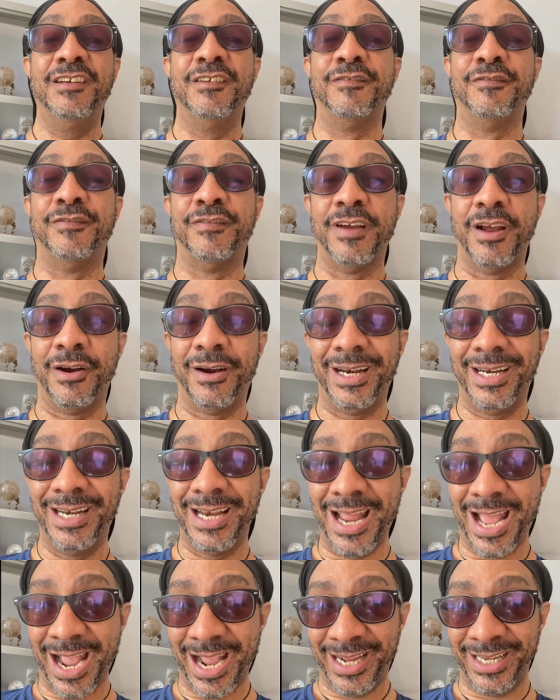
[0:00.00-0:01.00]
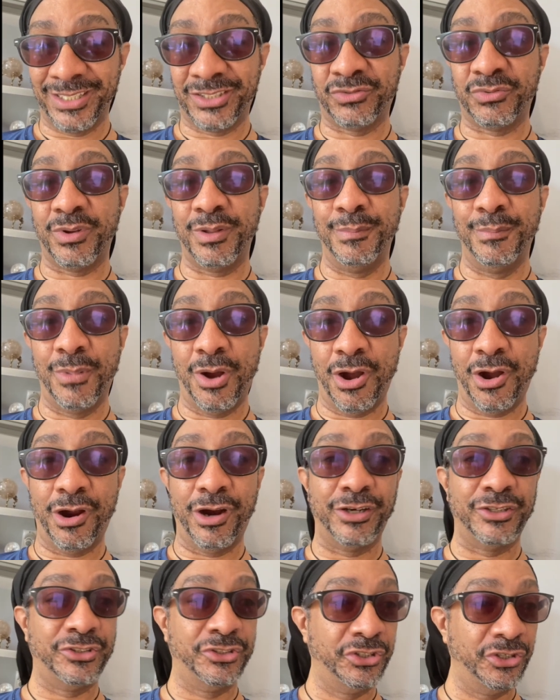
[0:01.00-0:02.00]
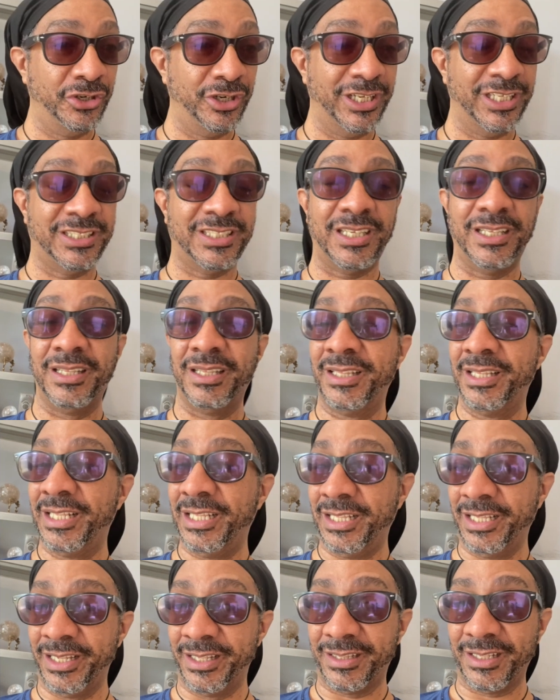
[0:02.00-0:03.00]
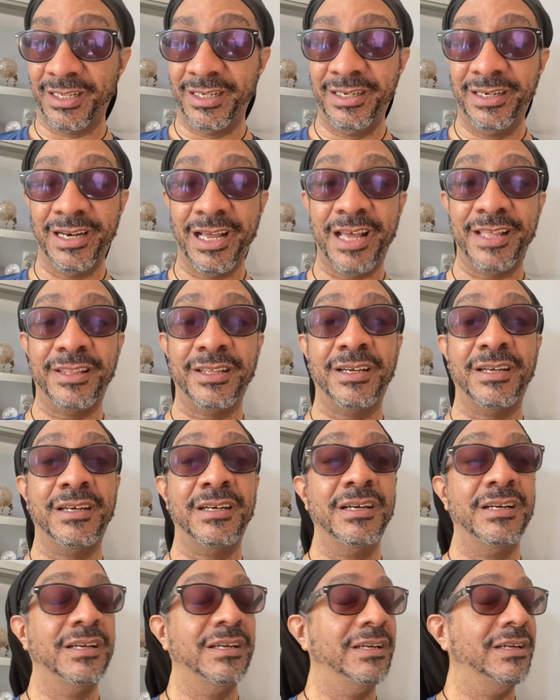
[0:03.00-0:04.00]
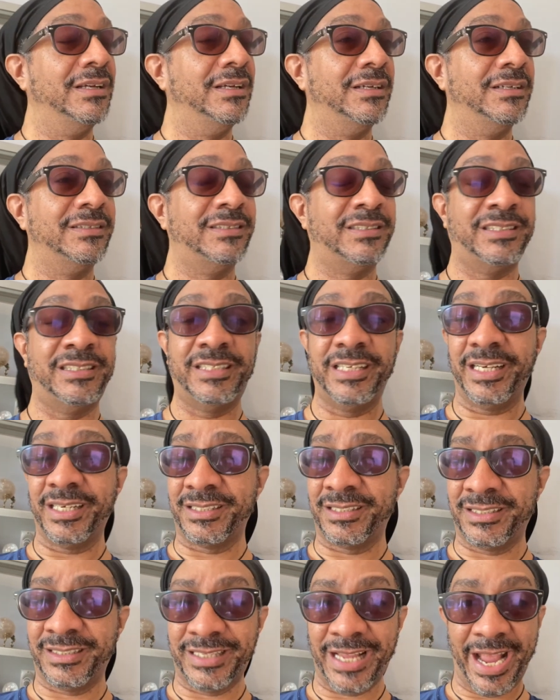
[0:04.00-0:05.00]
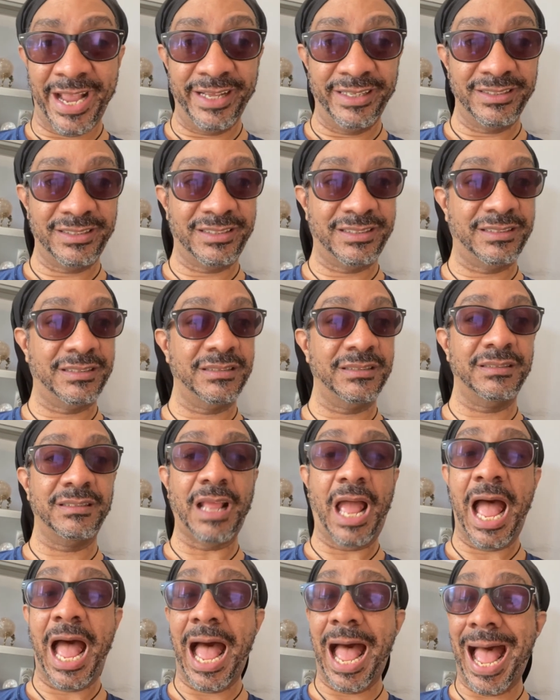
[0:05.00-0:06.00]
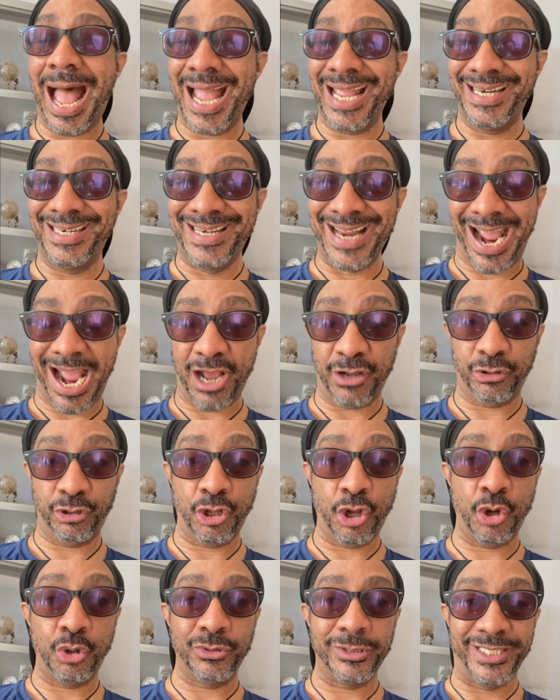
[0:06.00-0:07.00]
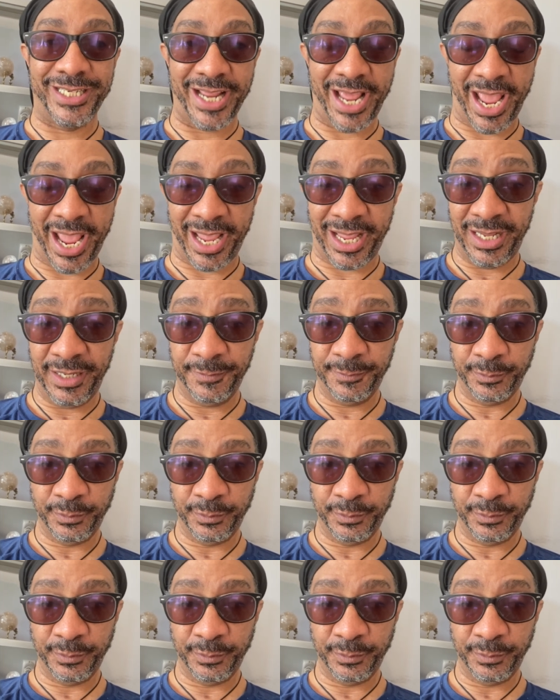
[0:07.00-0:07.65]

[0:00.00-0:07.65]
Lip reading: Very nice with Mars, Uranus, and Lilith. Another sixth sense high download day.